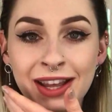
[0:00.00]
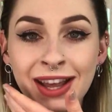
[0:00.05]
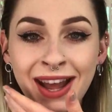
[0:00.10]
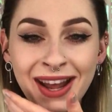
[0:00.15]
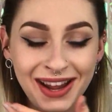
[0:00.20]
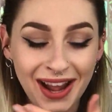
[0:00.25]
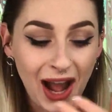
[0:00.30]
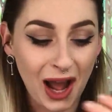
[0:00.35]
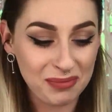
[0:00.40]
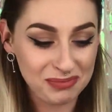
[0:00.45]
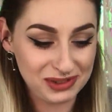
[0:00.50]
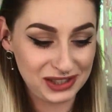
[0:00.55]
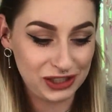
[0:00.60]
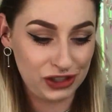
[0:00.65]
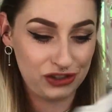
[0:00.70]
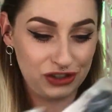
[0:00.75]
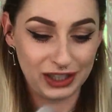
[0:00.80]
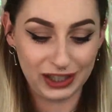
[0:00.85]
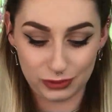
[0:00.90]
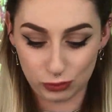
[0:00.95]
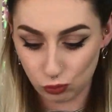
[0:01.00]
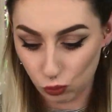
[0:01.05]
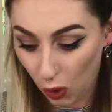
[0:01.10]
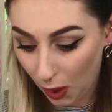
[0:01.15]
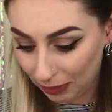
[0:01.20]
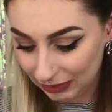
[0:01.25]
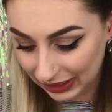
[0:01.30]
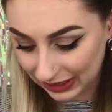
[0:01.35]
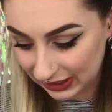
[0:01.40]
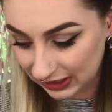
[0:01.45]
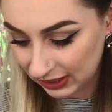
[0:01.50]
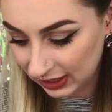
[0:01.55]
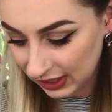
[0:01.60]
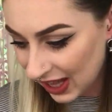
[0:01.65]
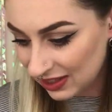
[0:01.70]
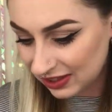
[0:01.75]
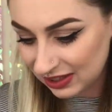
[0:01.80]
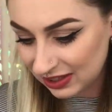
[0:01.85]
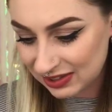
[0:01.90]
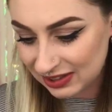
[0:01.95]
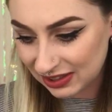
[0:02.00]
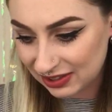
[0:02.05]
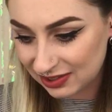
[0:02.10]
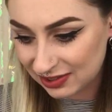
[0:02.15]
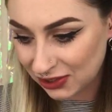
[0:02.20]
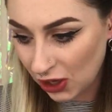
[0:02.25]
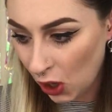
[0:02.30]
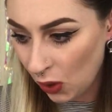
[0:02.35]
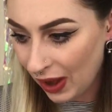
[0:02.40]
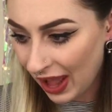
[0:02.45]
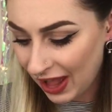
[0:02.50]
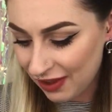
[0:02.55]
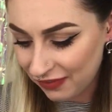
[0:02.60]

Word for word: hamster cheeks wobbling. Again, this is so